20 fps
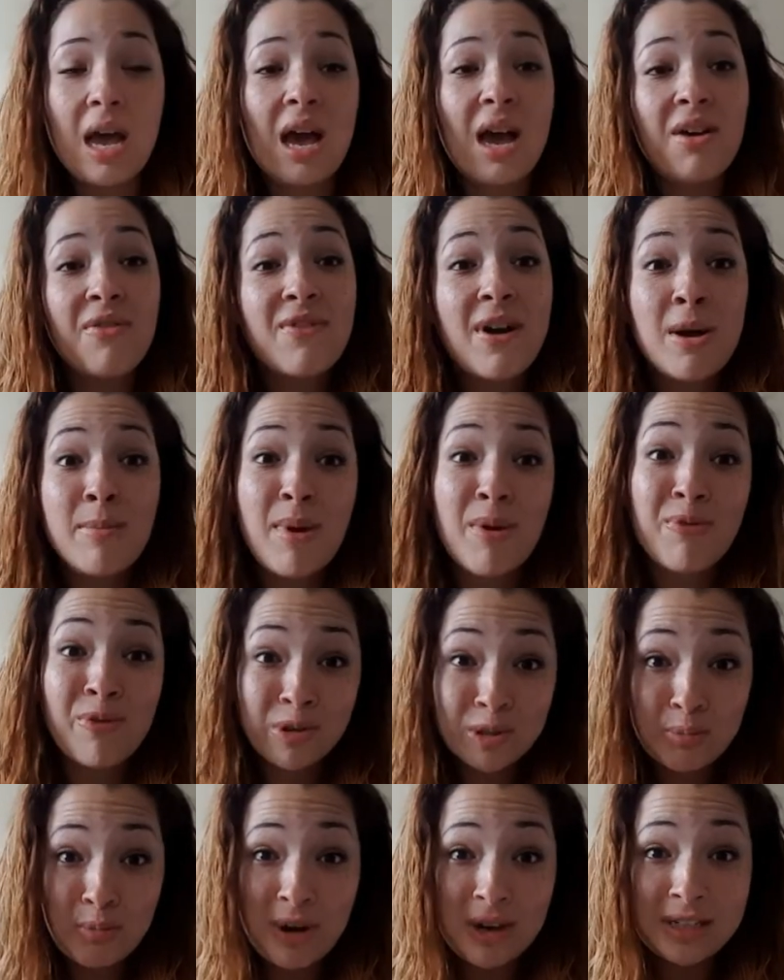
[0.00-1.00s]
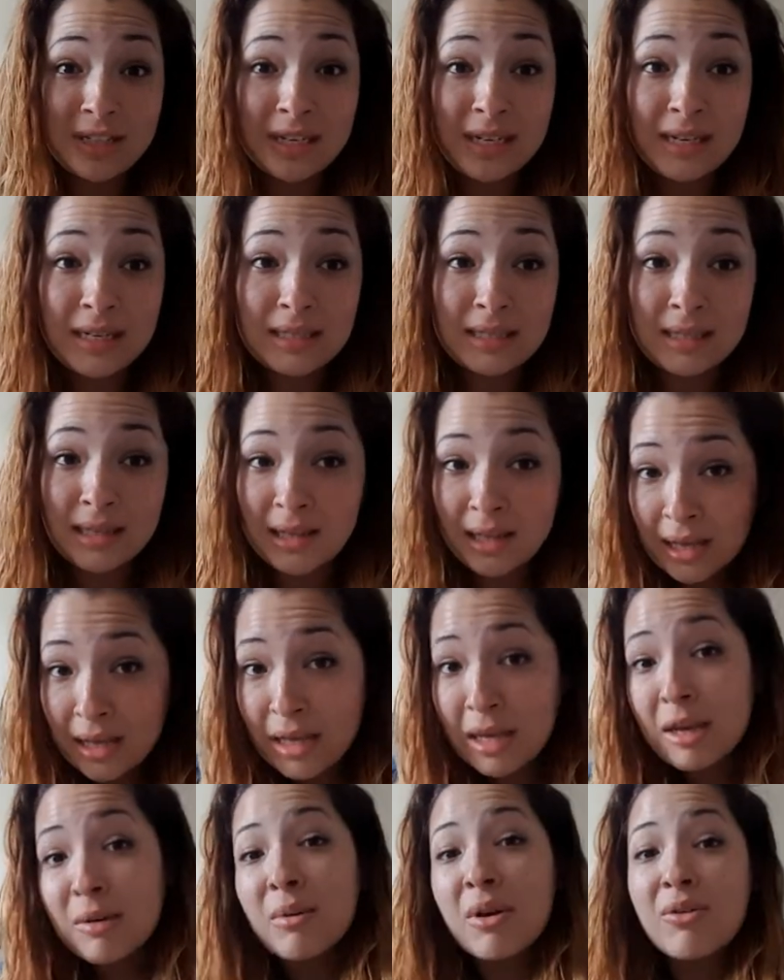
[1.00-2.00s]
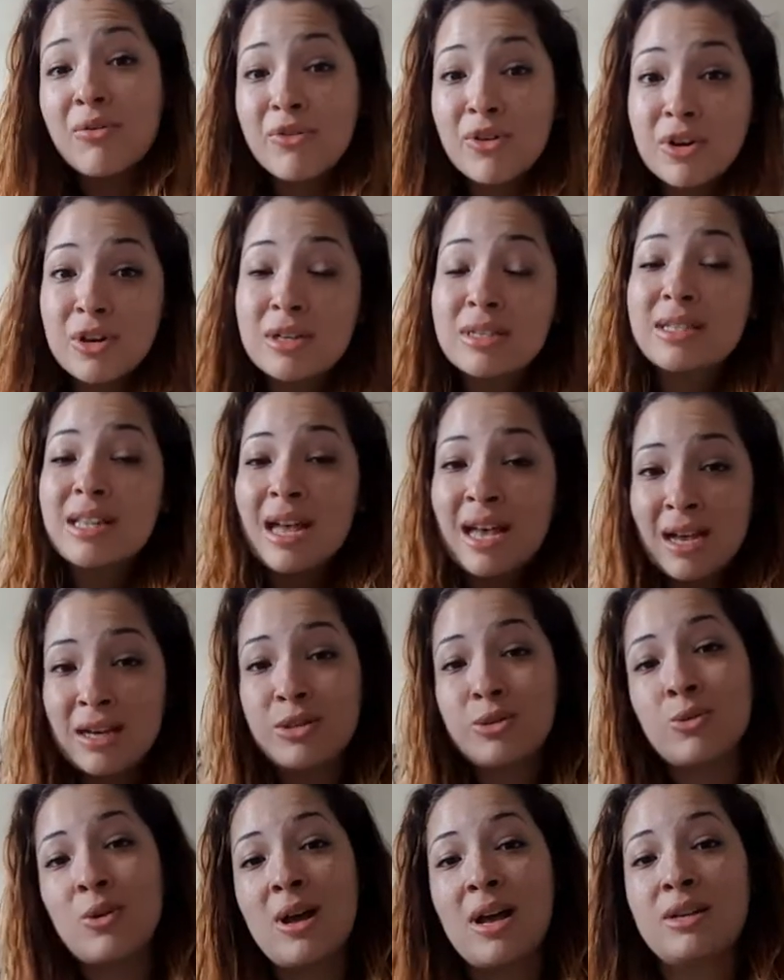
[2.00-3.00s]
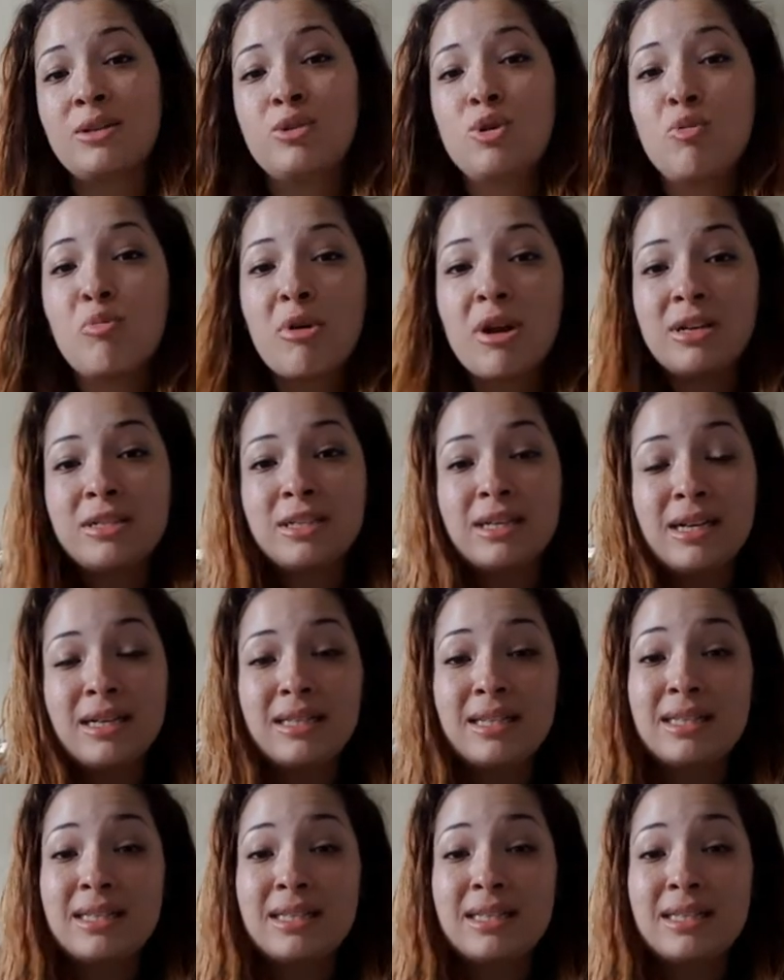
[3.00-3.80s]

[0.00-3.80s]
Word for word: I found my first project, like my first actual, actual project.